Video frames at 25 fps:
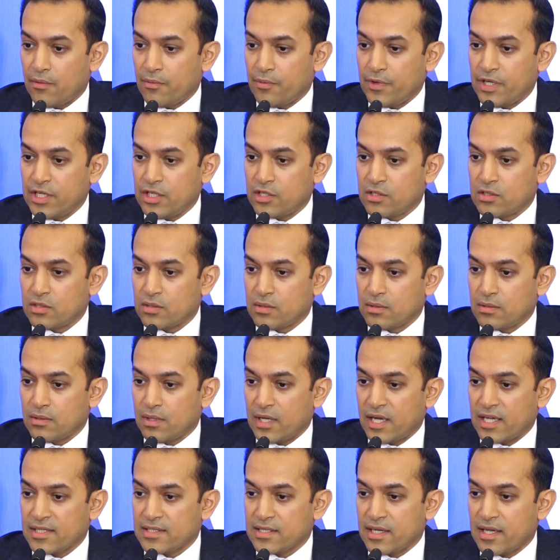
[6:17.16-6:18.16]
We need
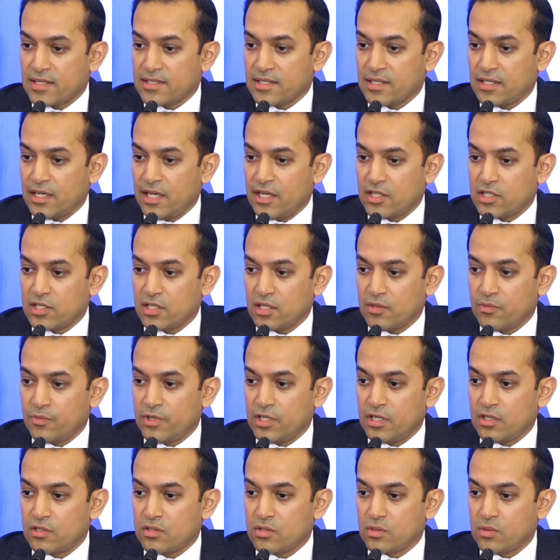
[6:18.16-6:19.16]
to, as a nation, we
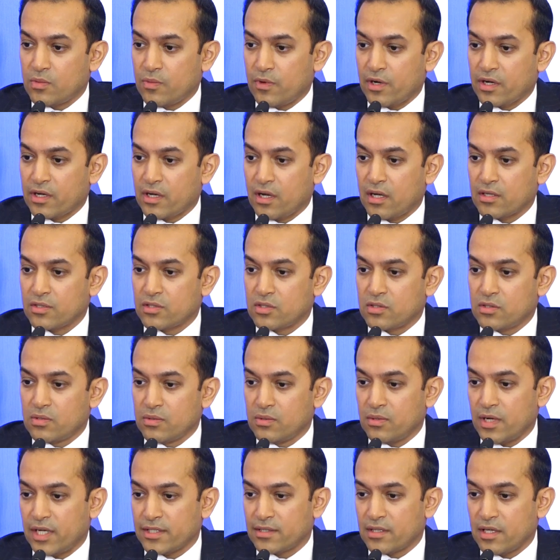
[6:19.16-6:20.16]
need to work on
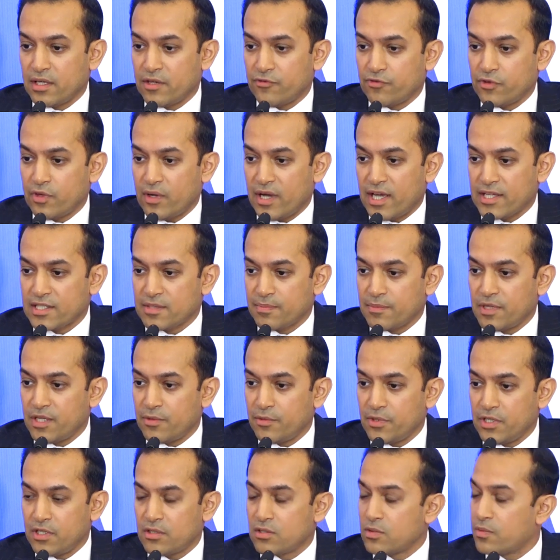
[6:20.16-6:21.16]
two, if you ask me,
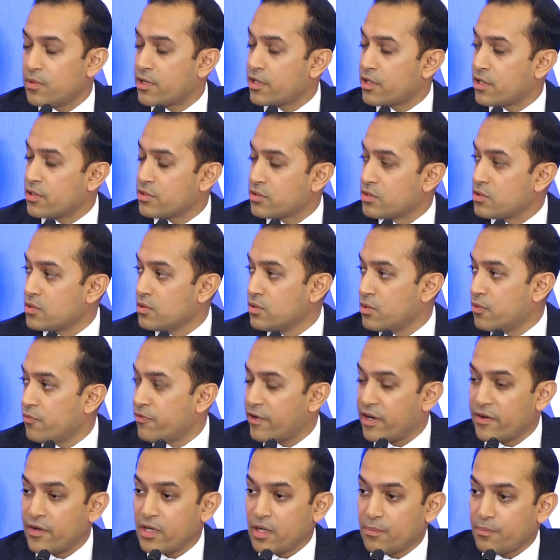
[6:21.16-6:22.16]
we need to work on two
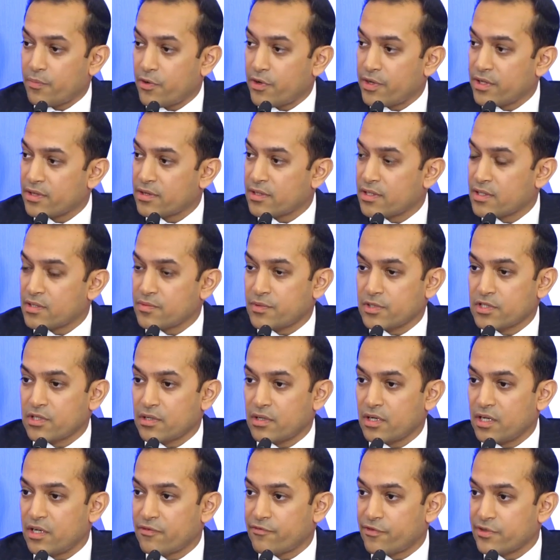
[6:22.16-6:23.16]
very important things, which
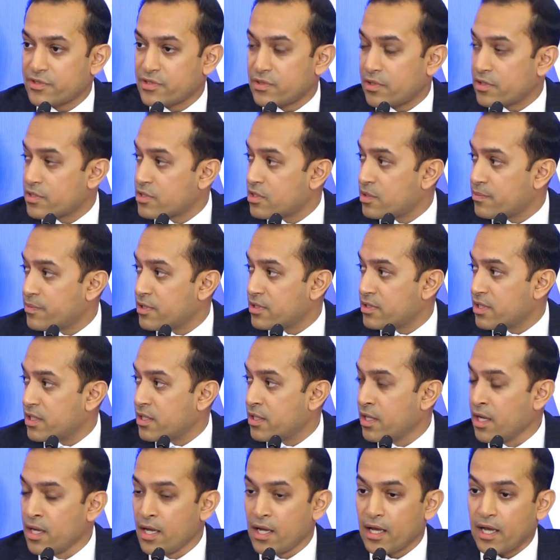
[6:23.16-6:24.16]
are infrastructure
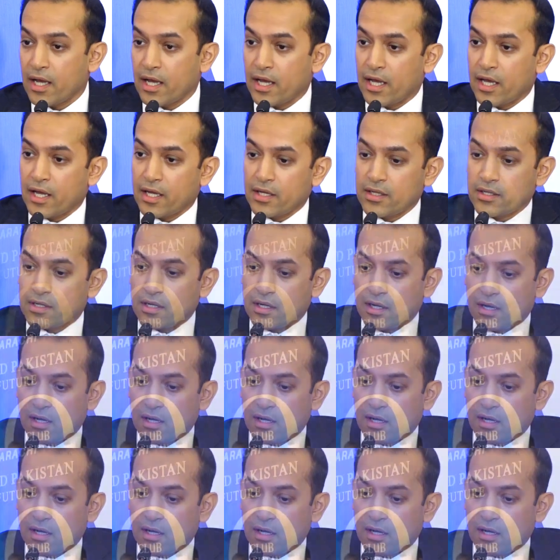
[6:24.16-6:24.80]
building and